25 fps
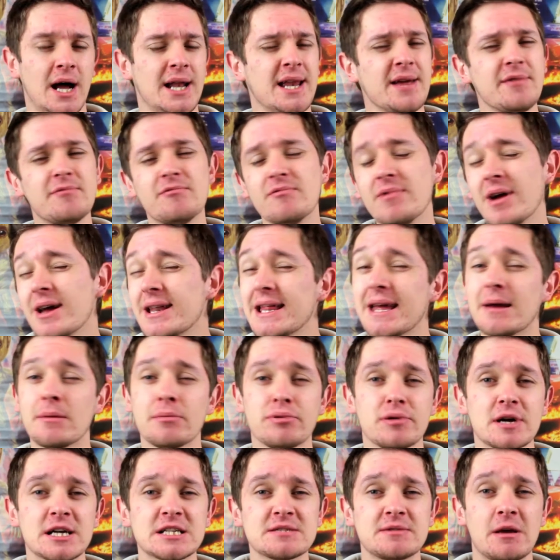and he really
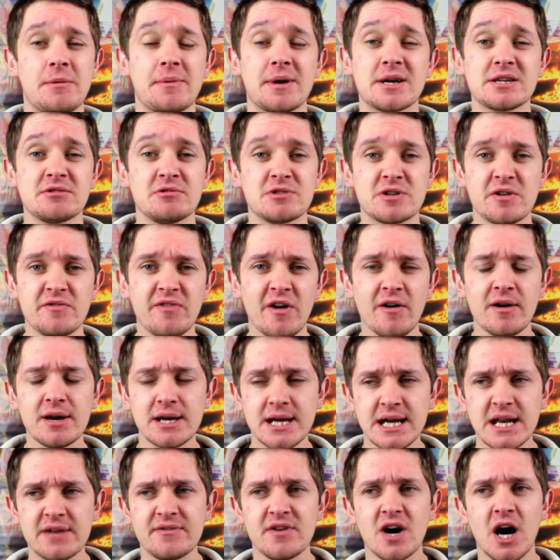impressed me because it was a very
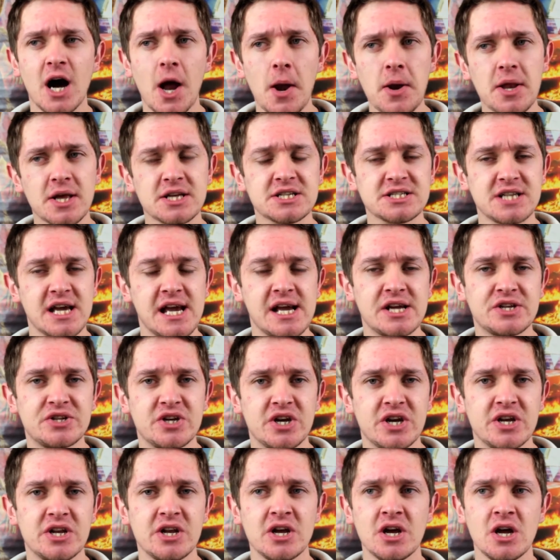kind of
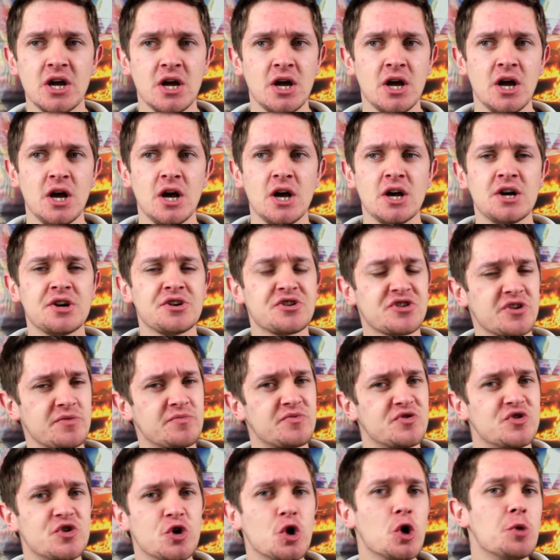understated,
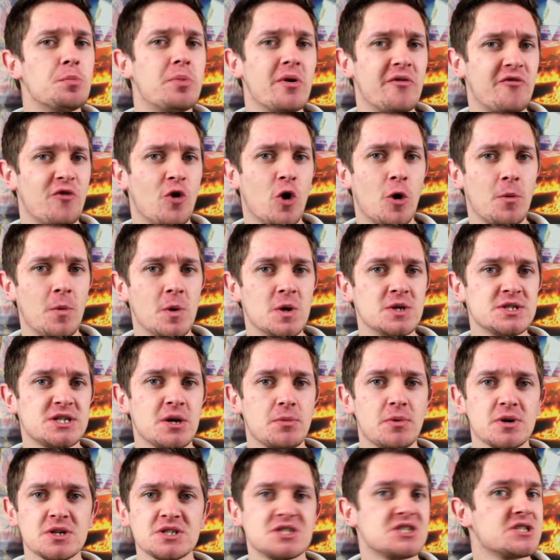subdued performance. It
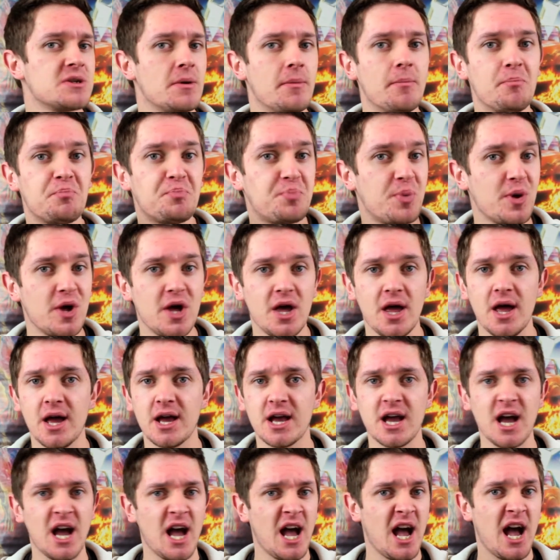wasn't some
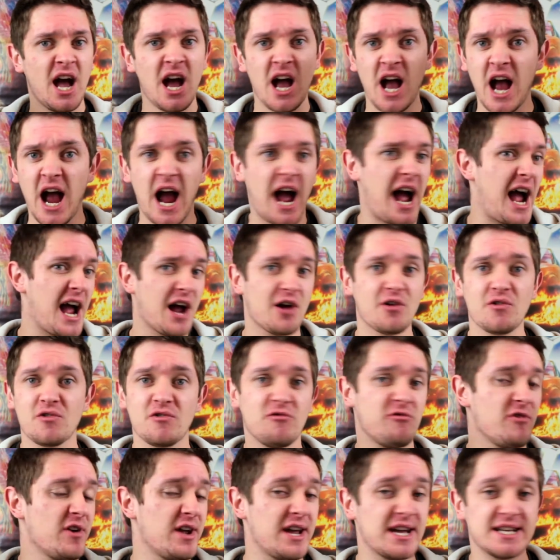big,
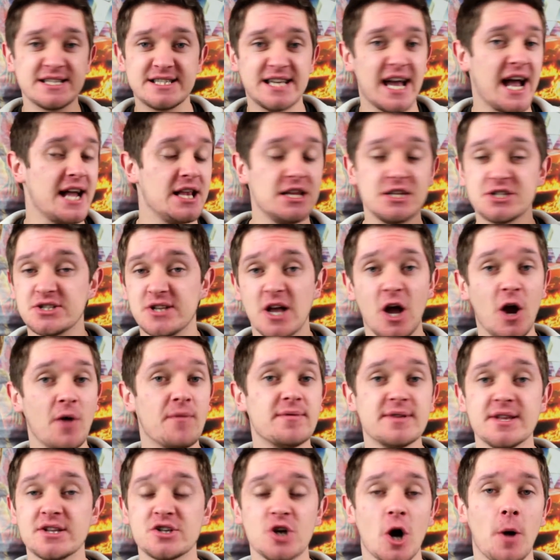angry, intense,
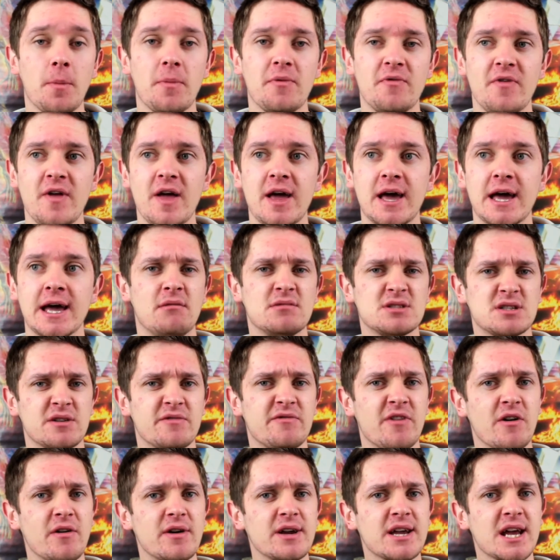over-the-top thing. It was a
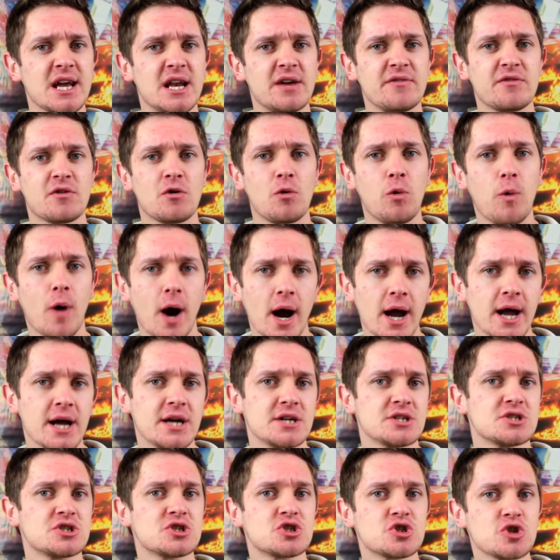very kind of
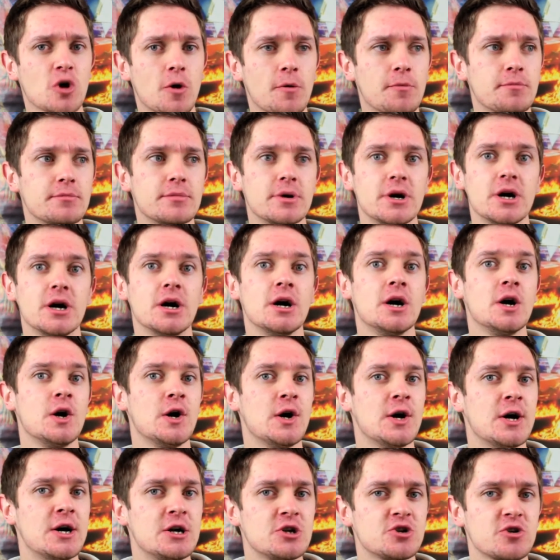quiet, somber,
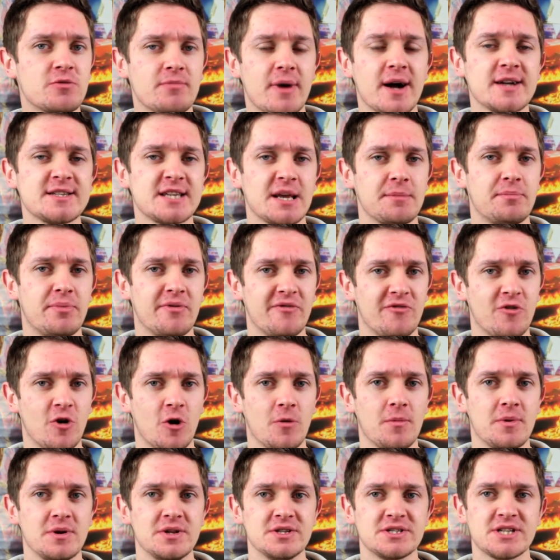dramatic
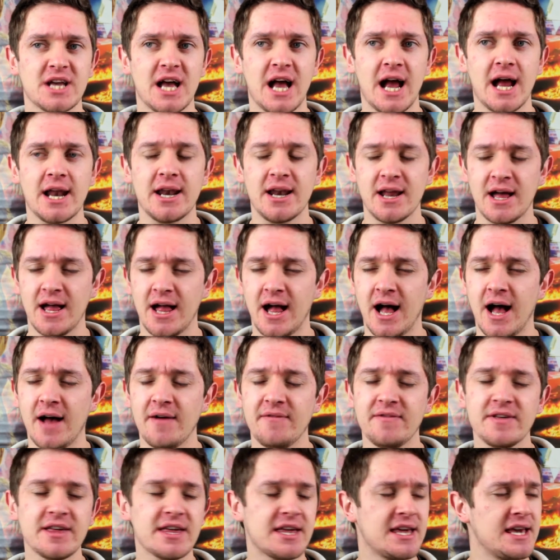performance, and I
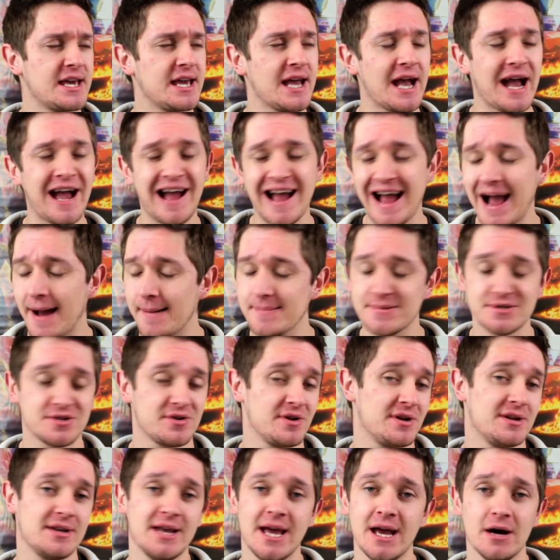think he
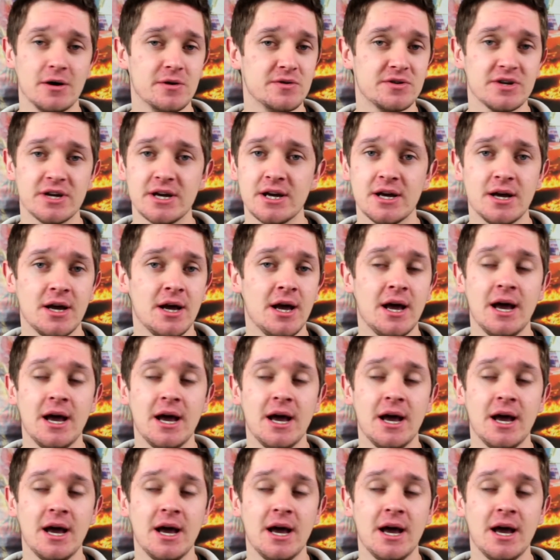absolutely nailed it.